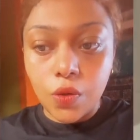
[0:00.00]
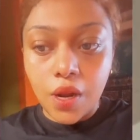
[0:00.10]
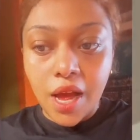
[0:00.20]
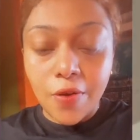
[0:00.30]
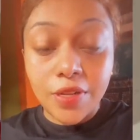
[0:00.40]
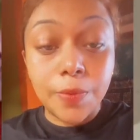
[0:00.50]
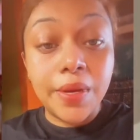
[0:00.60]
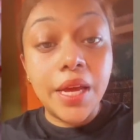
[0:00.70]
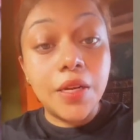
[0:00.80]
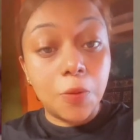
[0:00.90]
now it's
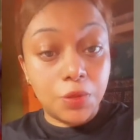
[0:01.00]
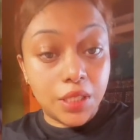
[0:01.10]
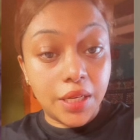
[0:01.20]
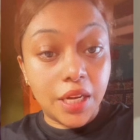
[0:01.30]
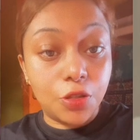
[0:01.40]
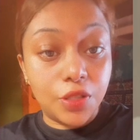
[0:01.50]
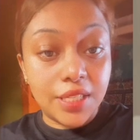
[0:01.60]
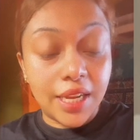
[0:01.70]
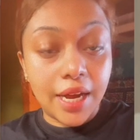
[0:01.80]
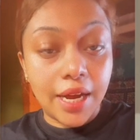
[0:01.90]
being adopted countries
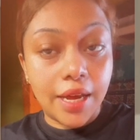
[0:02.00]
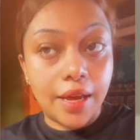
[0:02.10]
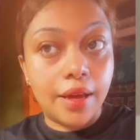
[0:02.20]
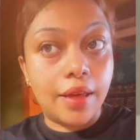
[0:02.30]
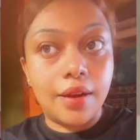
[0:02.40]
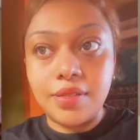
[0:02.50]
like in